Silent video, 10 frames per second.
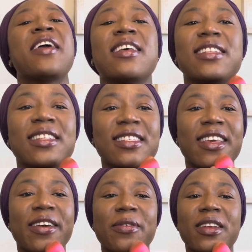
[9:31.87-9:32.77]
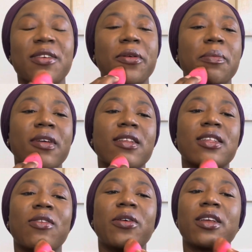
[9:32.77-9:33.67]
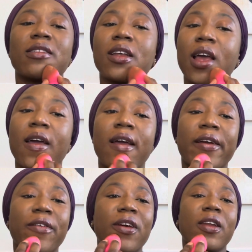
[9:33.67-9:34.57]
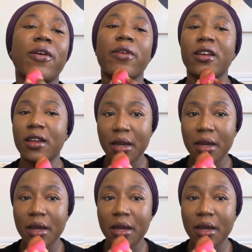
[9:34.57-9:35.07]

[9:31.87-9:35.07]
This Get Ready With Me is going great already.